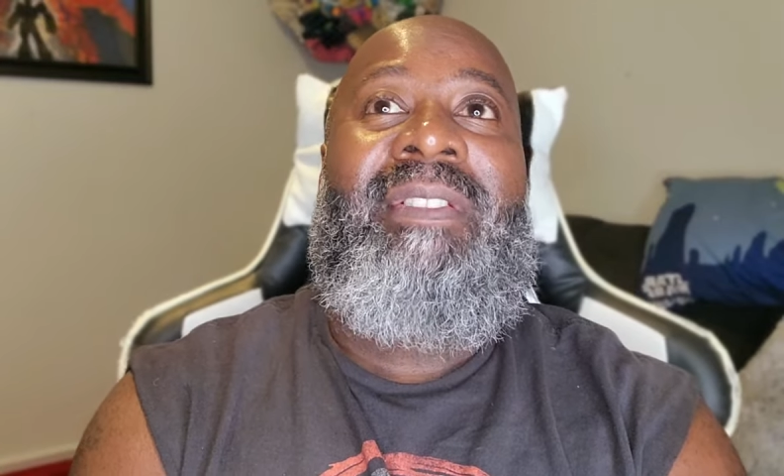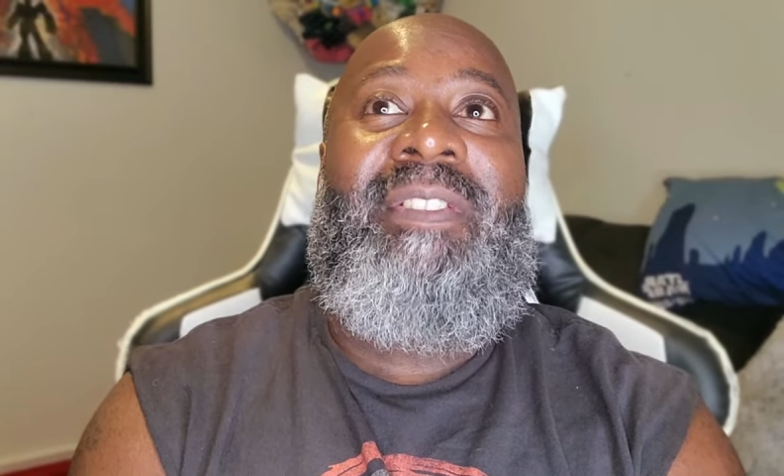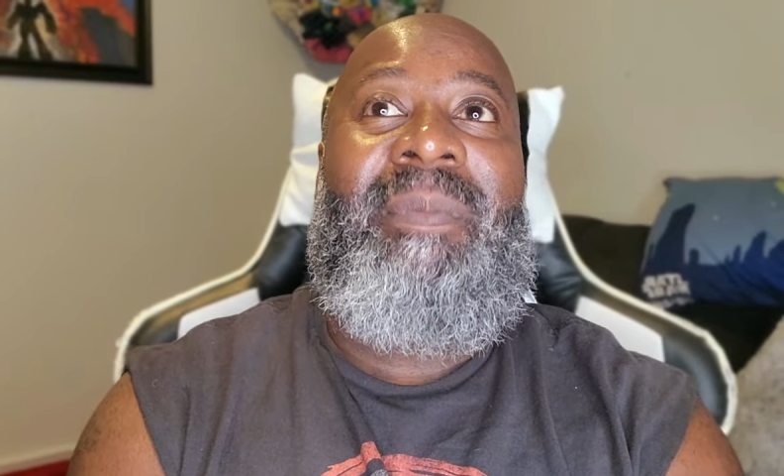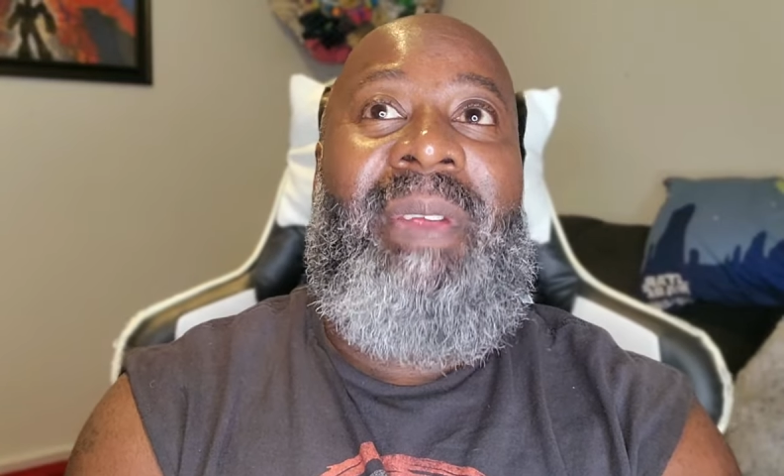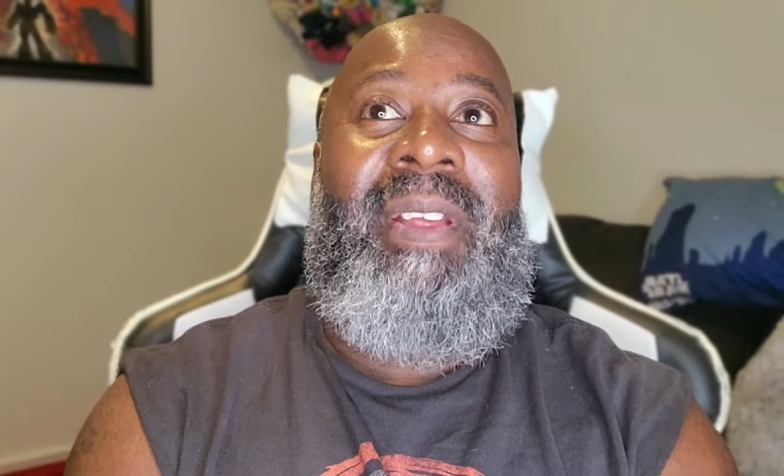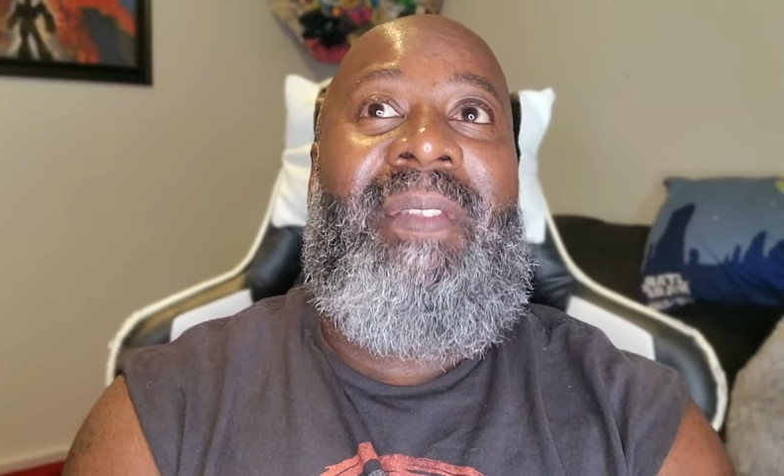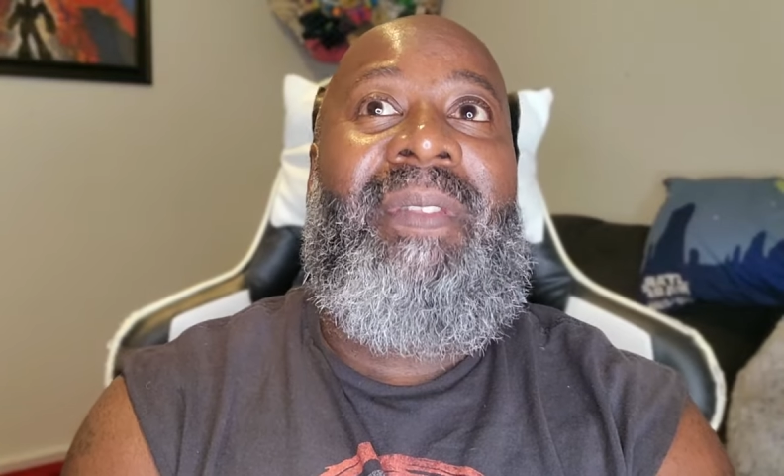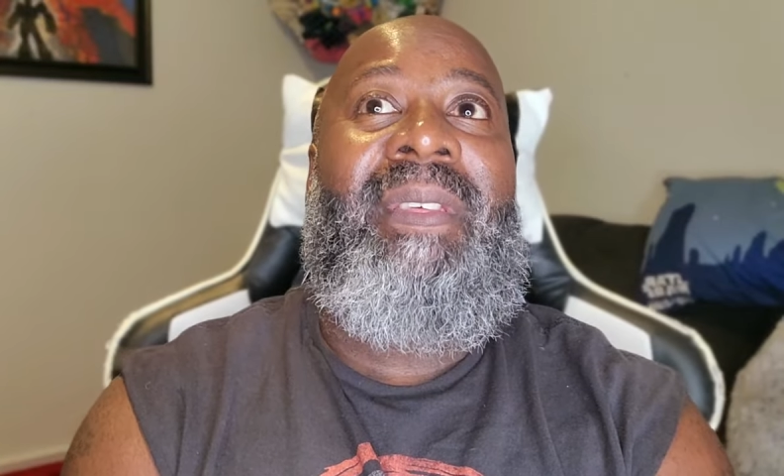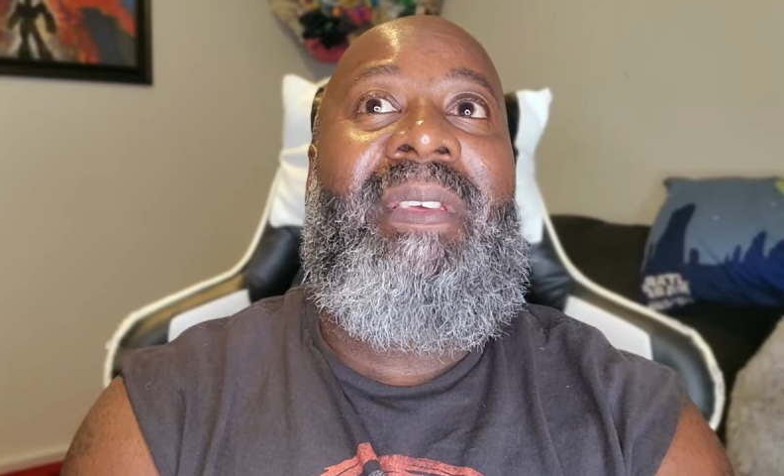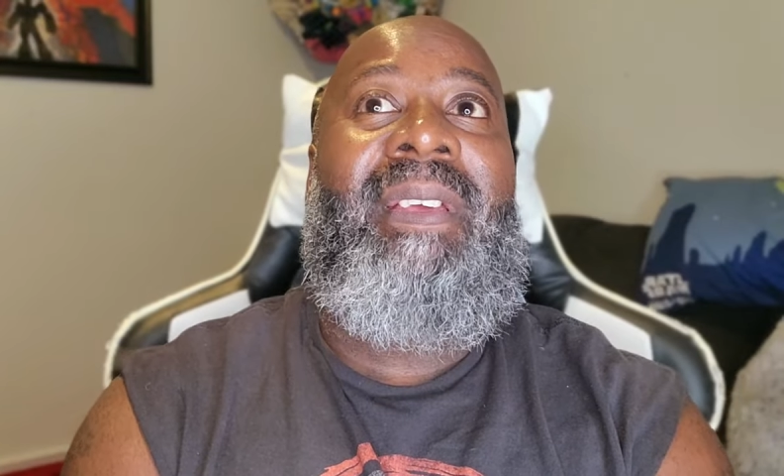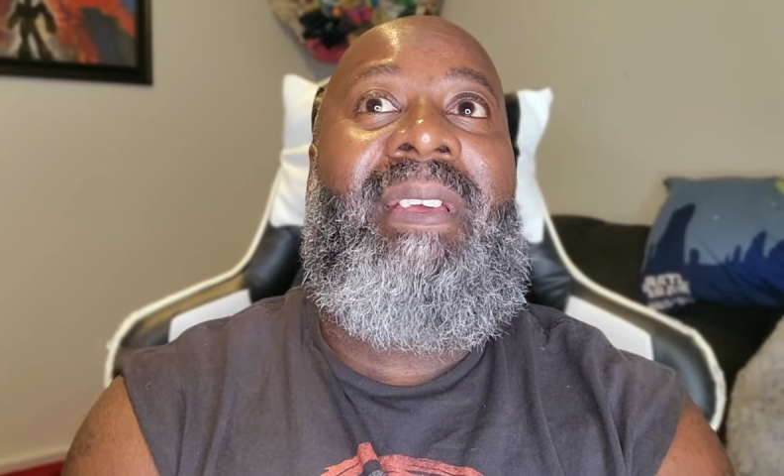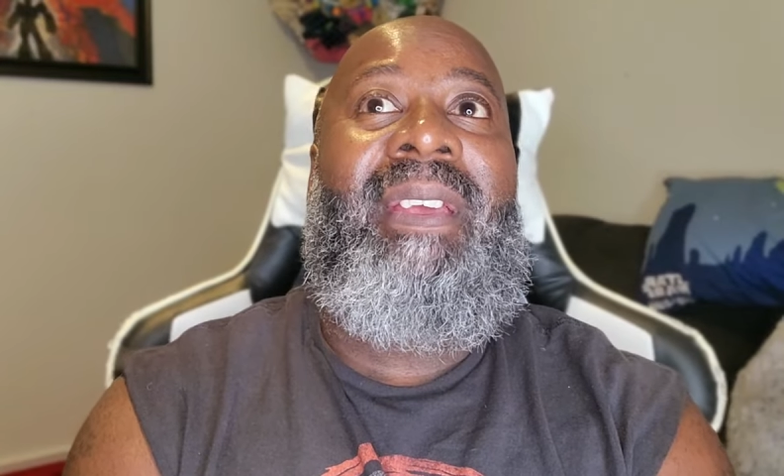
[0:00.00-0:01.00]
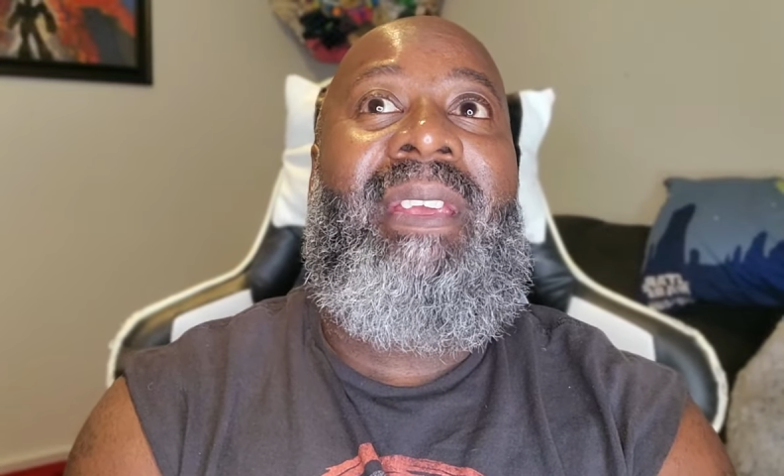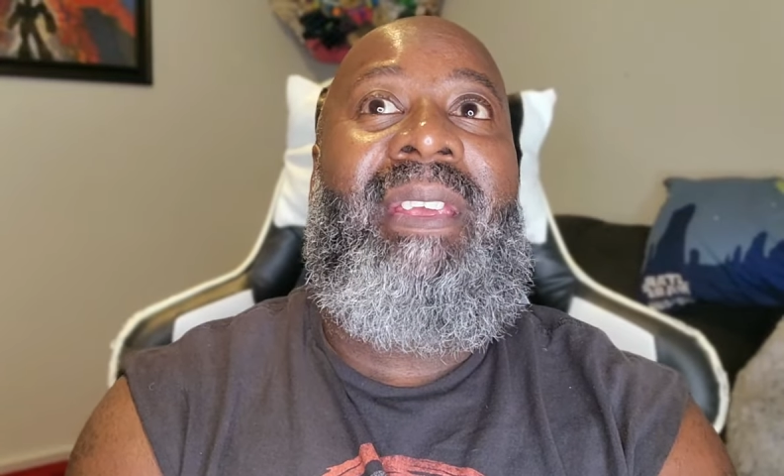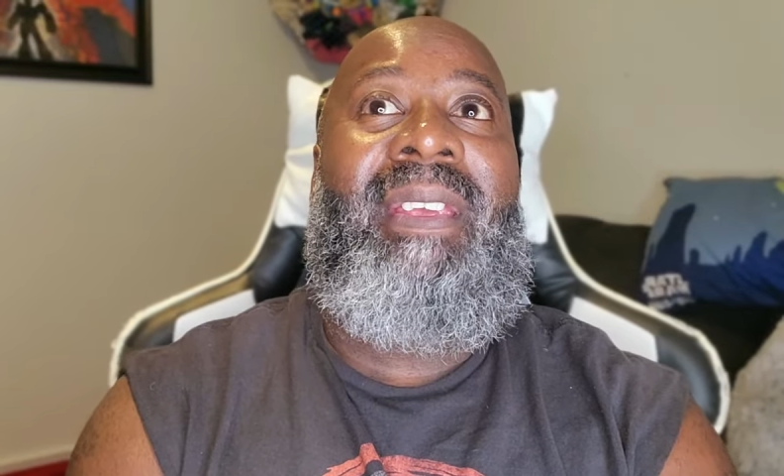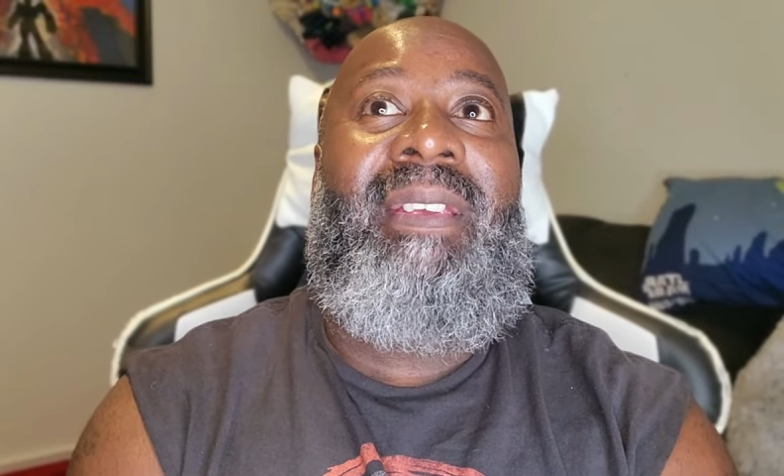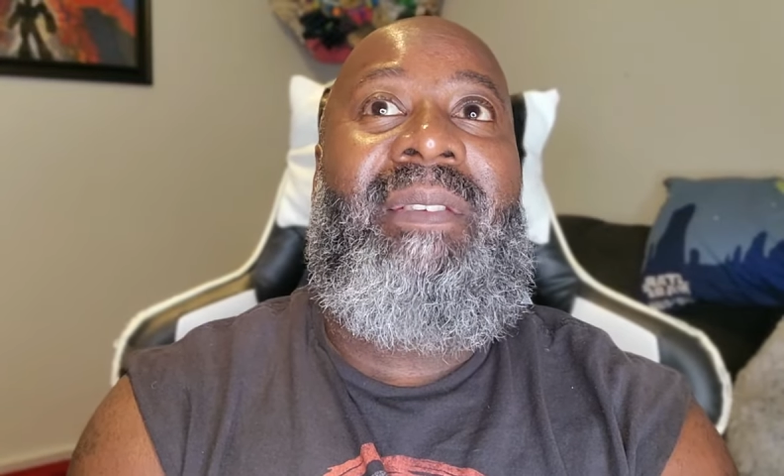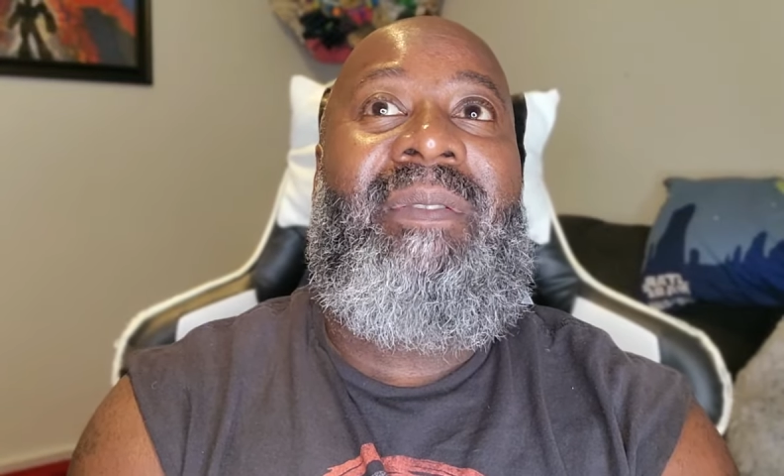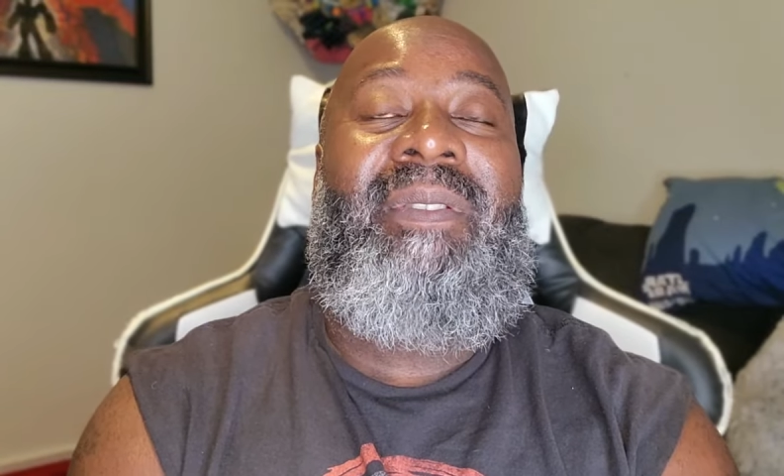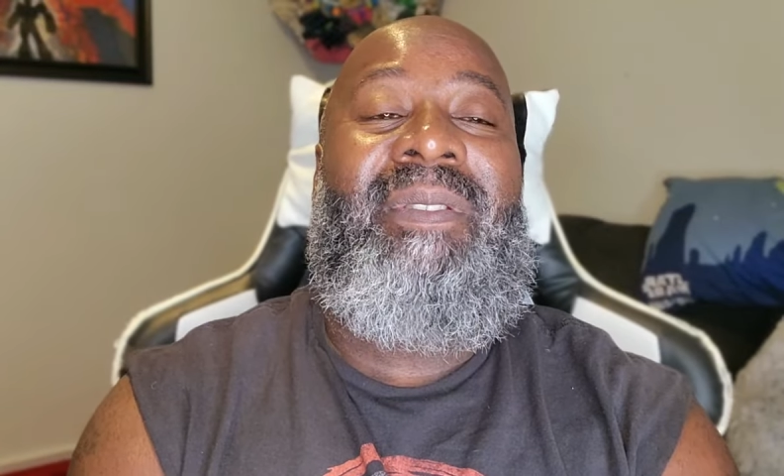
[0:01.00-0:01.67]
Smith a